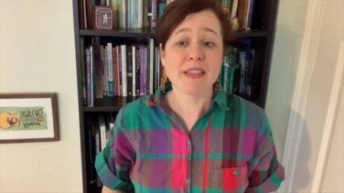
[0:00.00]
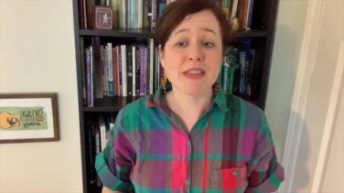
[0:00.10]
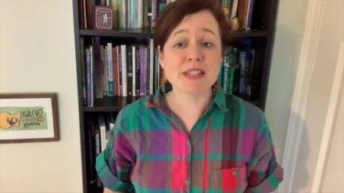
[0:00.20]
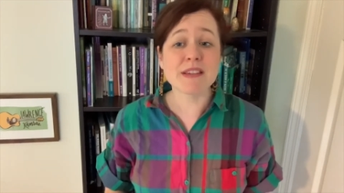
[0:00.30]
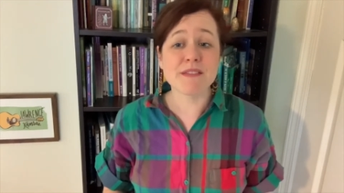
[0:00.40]

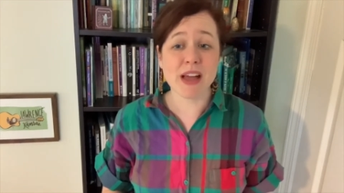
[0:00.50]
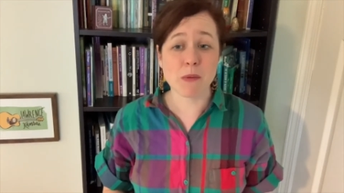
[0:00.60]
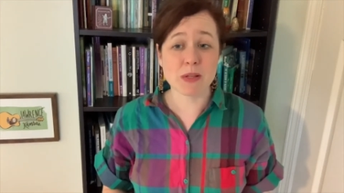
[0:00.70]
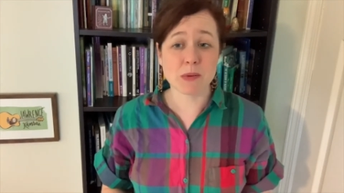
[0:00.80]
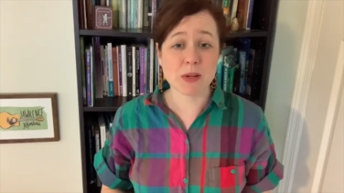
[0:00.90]
this
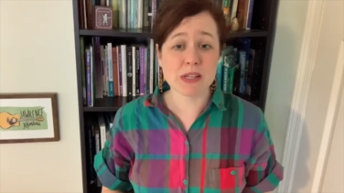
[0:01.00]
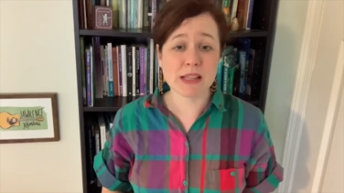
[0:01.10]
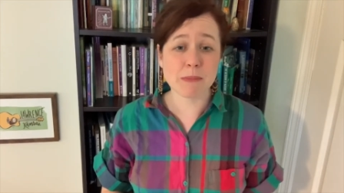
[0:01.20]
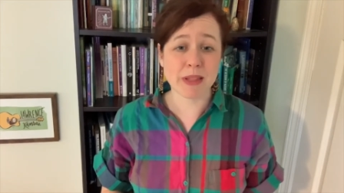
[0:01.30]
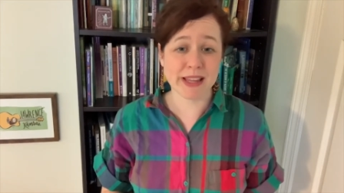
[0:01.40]
event was
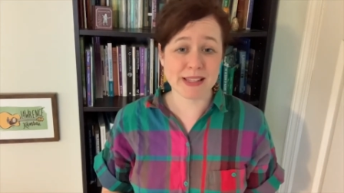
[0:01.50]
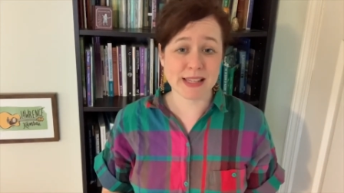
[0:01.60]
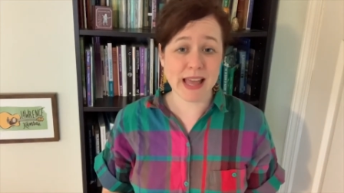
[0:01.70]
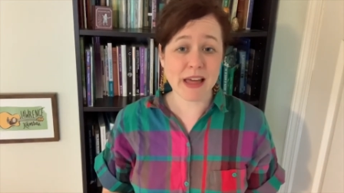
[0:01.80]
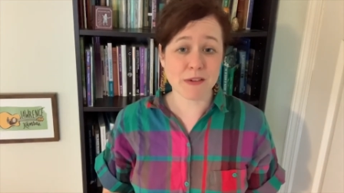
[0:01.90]
originally planned as
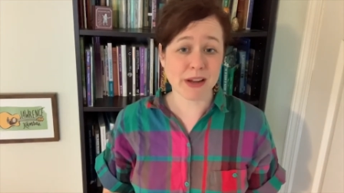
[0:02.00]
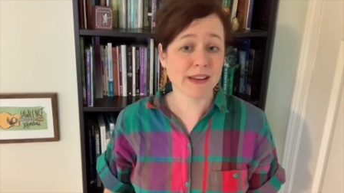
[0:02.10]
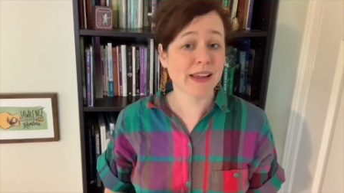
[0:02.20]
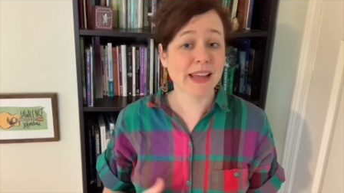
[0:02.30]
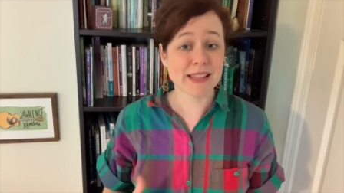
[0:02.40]
a
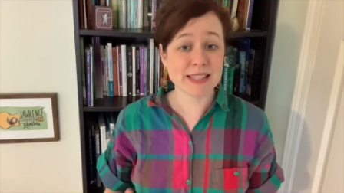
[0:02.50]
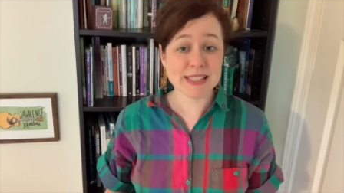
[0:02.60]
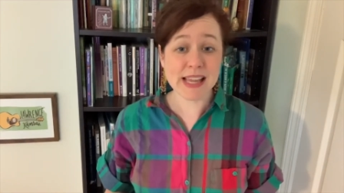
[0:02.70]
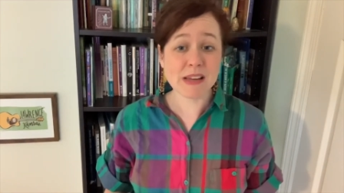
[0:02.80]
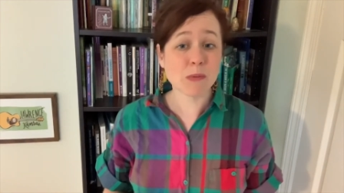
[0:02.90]
gathering.
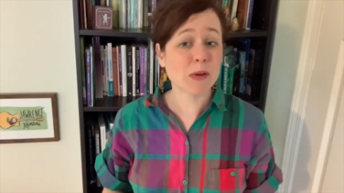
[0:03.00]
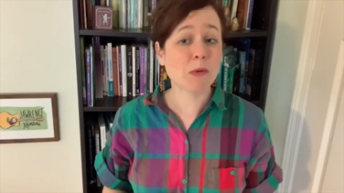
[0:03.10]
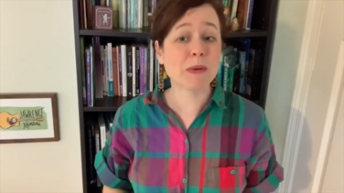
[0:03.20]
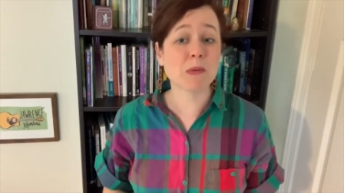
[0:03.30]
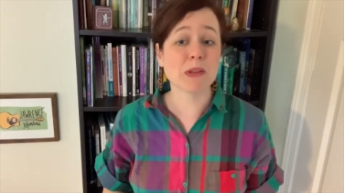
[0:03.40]
Instead, we
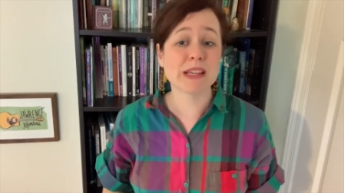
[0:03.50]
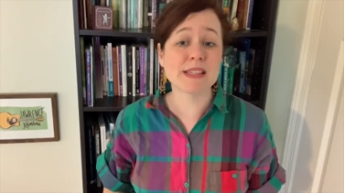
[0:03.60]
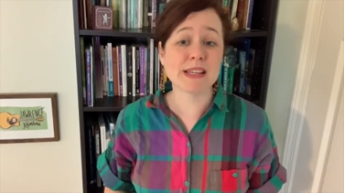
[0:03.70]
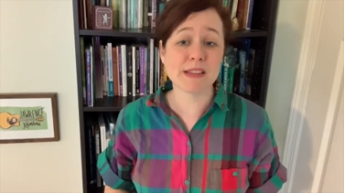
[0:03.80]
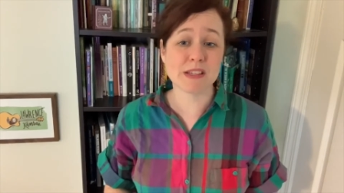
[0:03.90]
will be
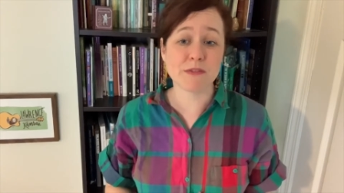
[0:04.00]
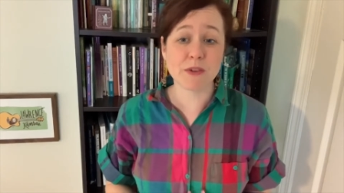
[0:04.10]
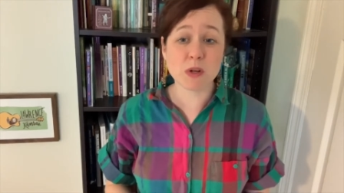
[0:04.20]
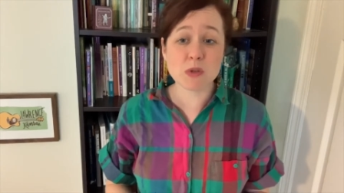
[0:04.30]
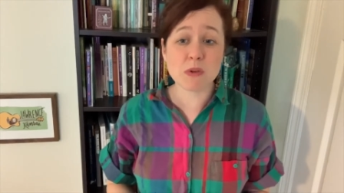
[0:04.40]
releasing this
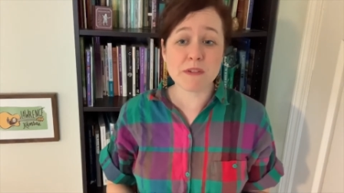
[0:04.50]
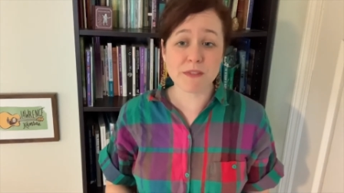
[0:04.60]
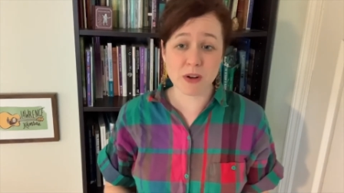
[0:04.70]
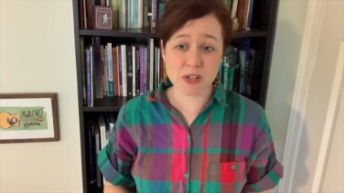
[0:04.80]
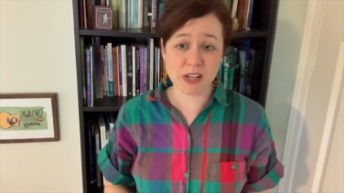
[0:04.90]
virtual
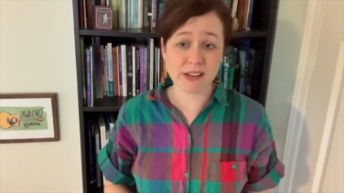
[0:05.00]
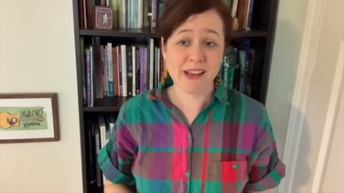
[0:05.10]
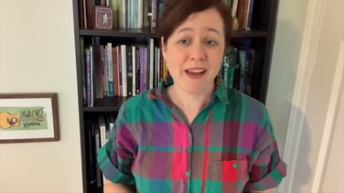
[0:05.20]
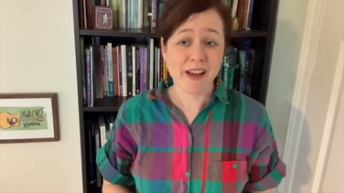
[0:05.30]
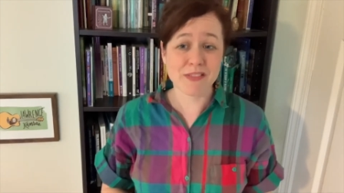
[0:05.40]
version
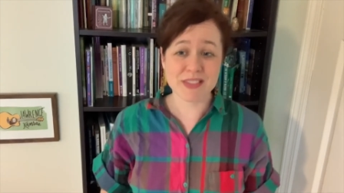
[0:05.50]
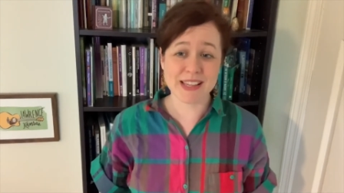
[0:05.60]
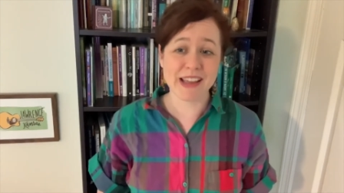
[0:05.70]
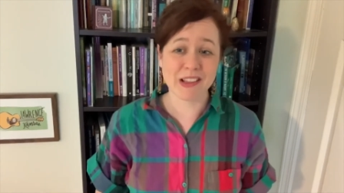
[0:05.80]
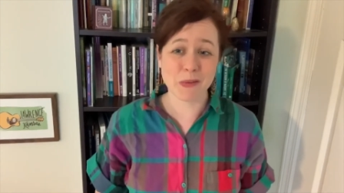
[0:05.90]
of The
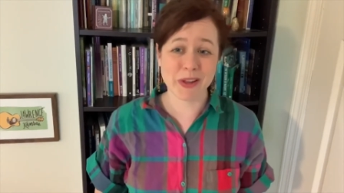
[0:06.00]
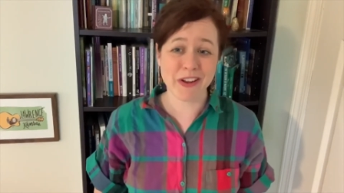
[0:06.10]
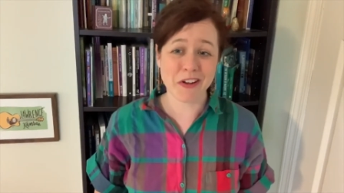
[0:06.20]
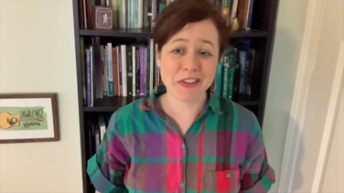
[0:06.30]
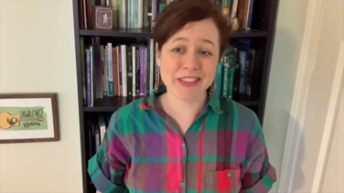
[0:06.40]
Silent One
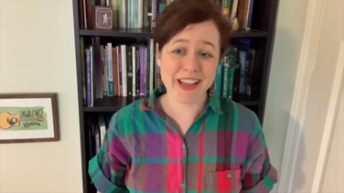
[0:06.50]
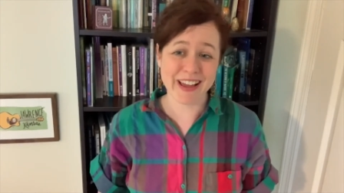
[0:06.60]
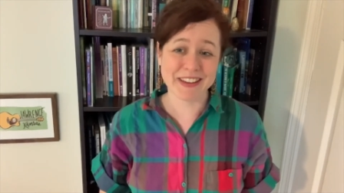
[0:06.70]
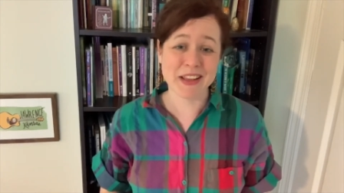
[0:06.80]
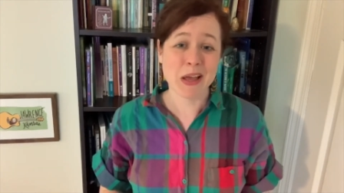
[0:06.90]

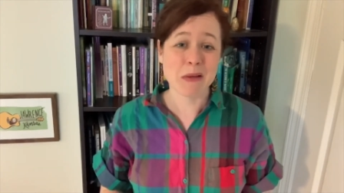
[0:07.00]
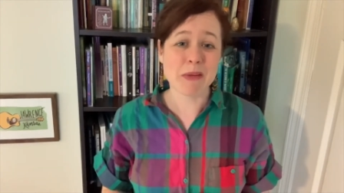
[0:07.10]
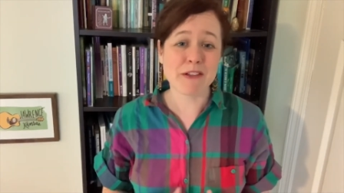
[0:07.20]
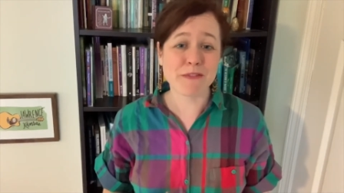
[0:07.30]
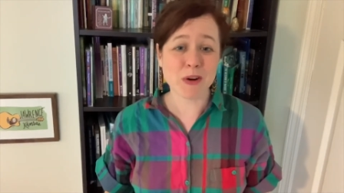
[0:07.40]
online
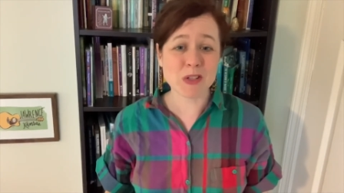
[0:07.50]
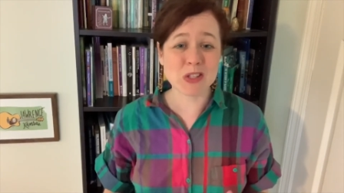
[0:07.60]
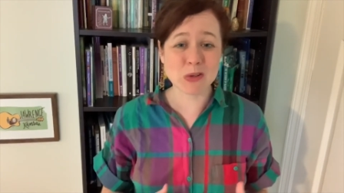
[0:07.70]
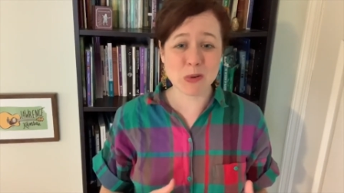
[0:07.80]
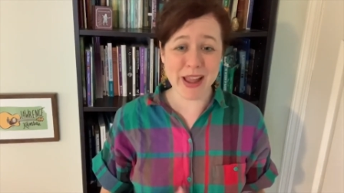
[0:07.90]
May
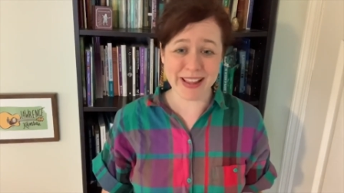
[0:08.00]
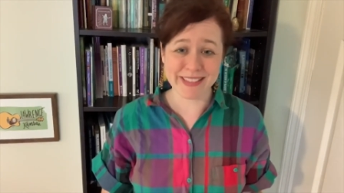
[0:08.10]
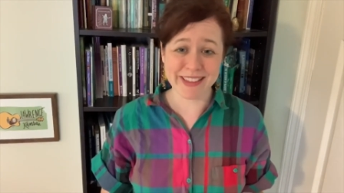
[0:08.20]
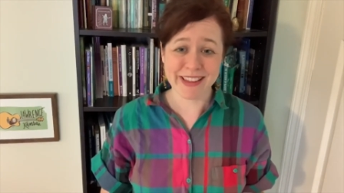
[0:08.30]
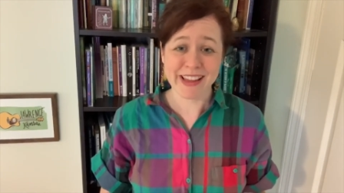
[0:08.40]
1st through 8th,